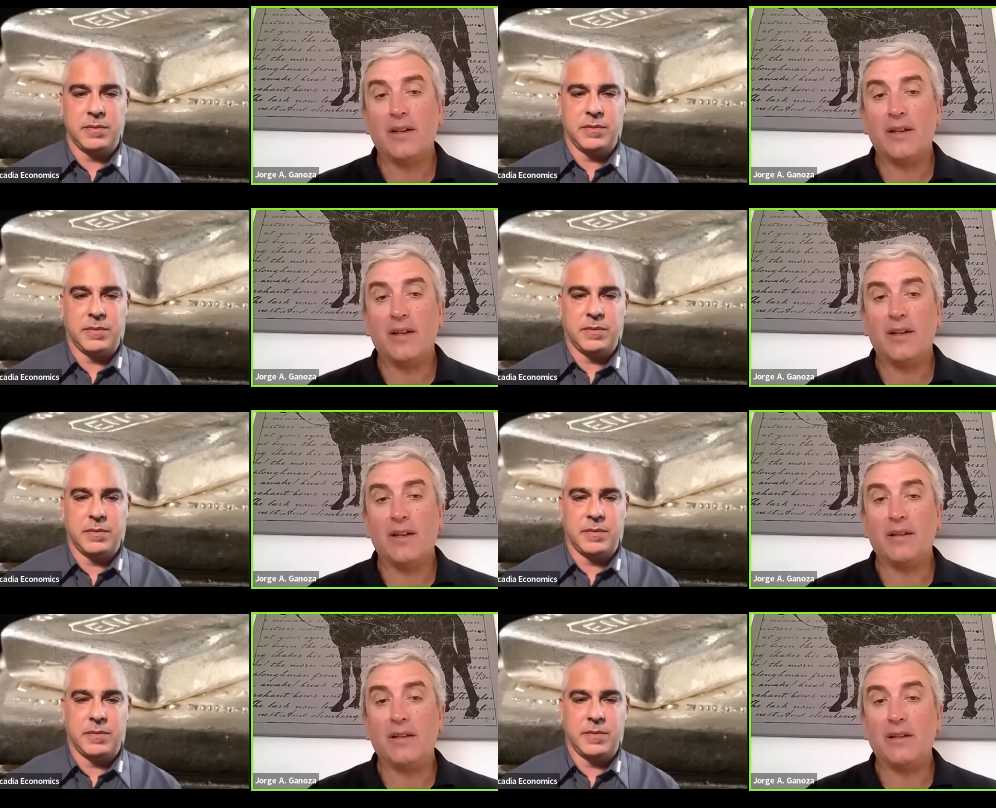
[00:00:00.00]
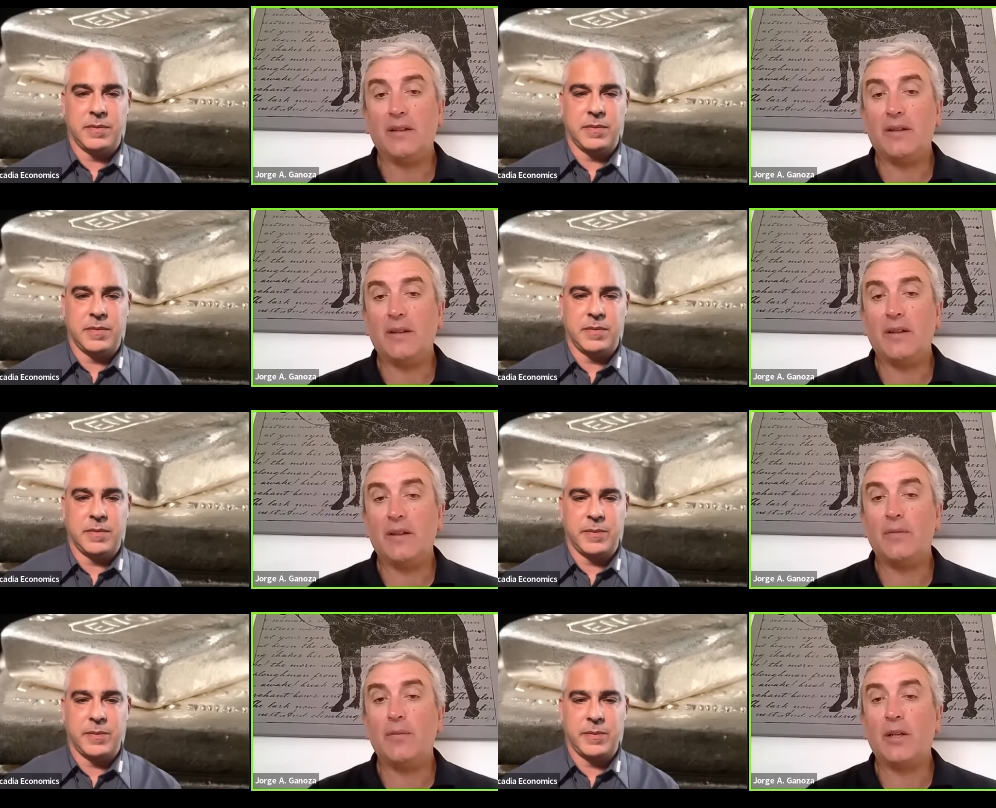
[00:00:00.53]
Speaker 1: Uh,
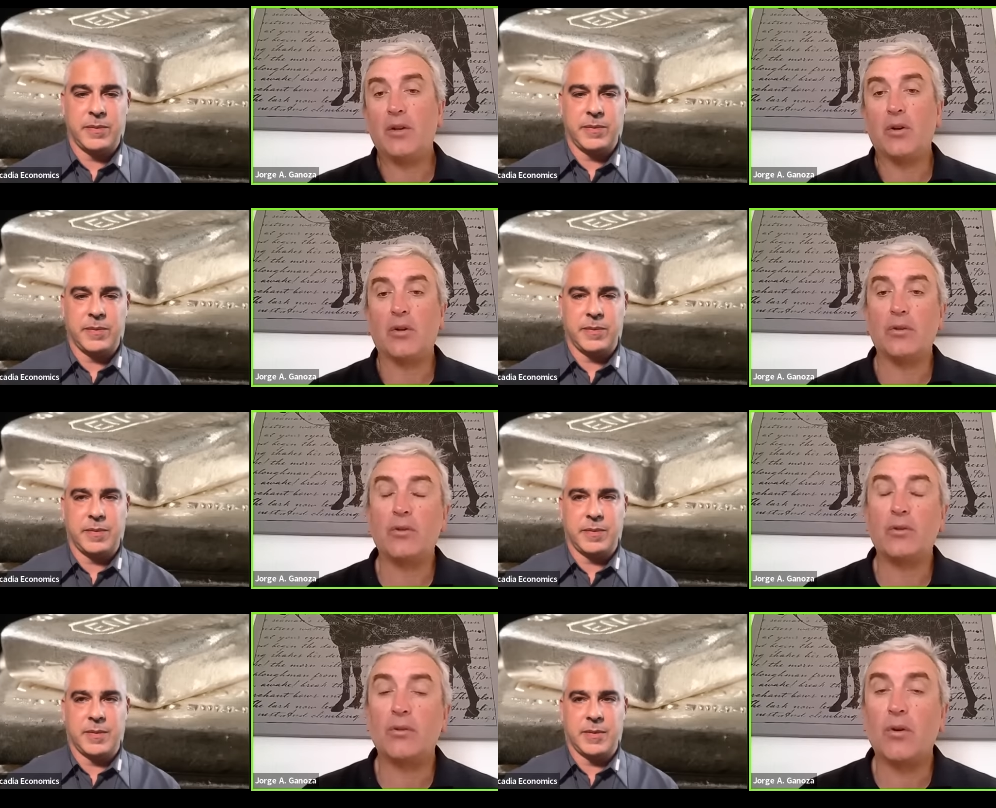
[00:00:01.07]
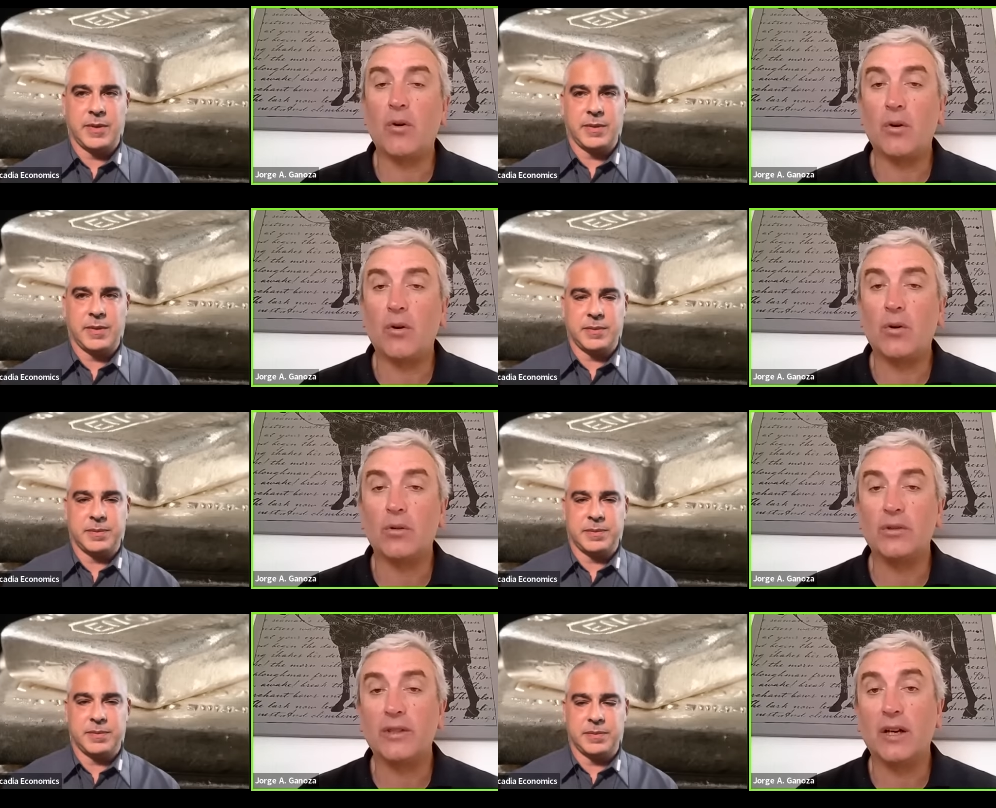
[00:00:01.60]
this is because
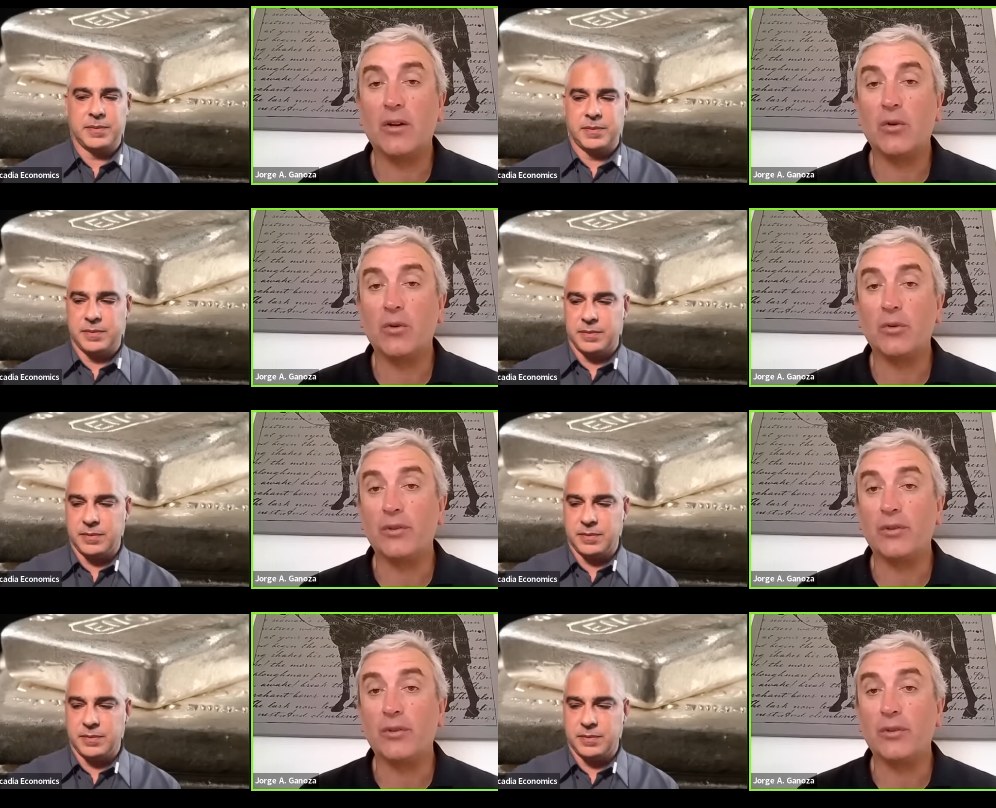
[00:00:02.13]
our San